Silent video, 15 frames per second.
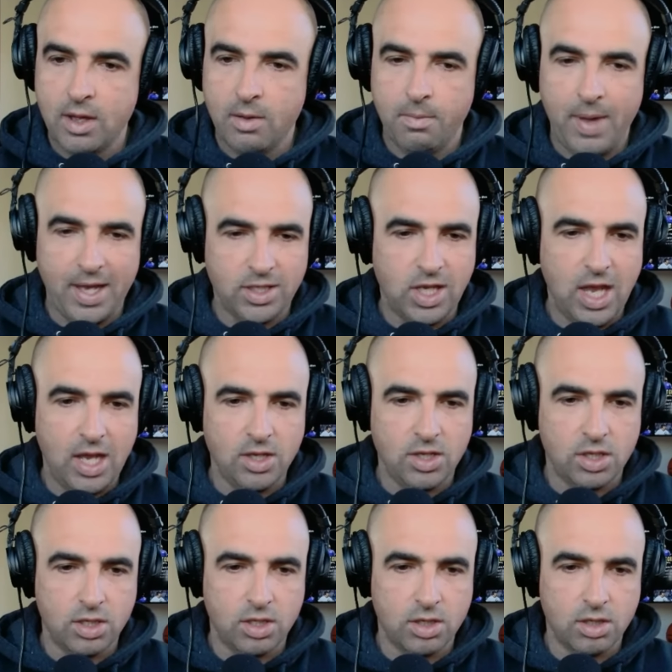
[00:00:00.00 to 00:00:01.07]
Best
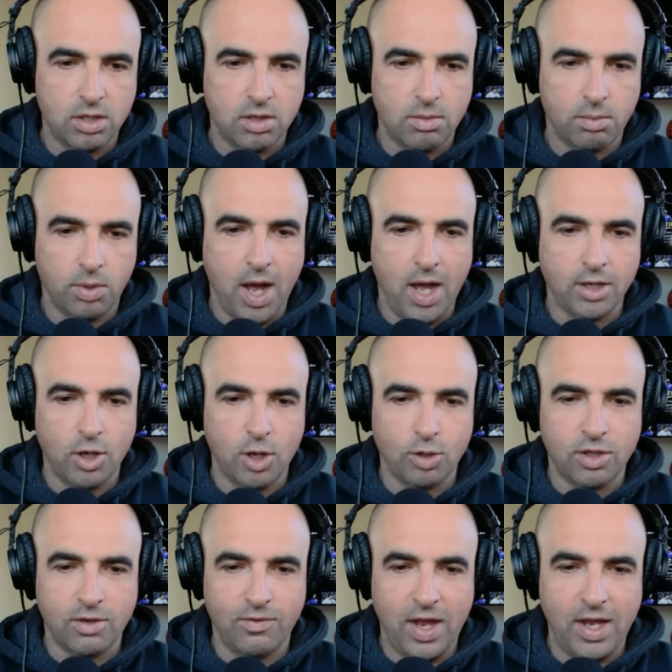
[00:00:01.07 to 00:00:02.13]
case, Bron goes
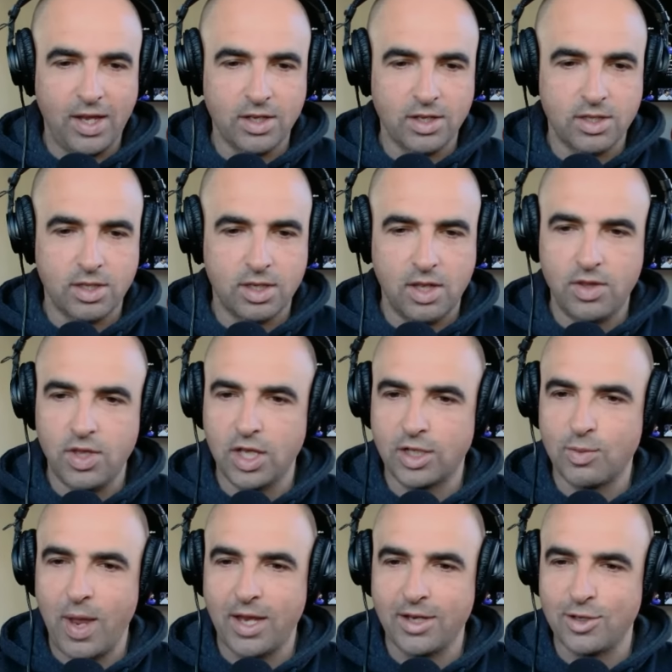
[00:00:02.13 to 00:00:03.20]
to Vegas in the
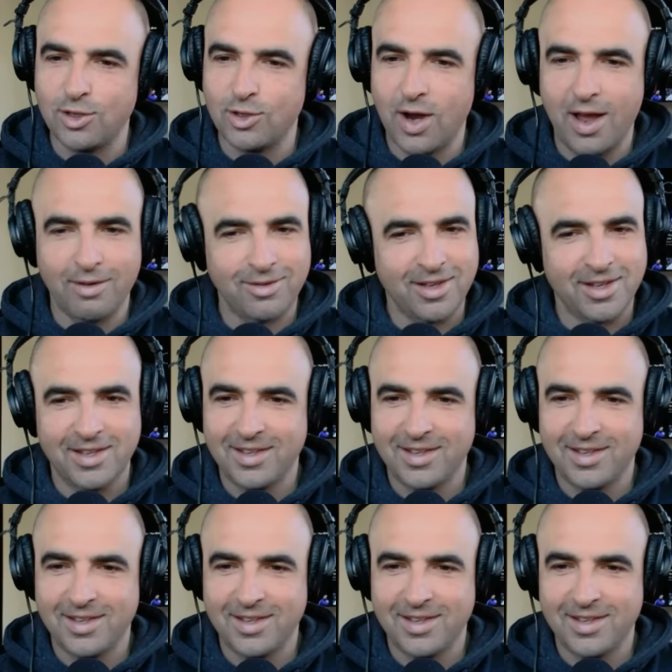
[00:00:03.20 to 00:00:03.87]
expansion draft.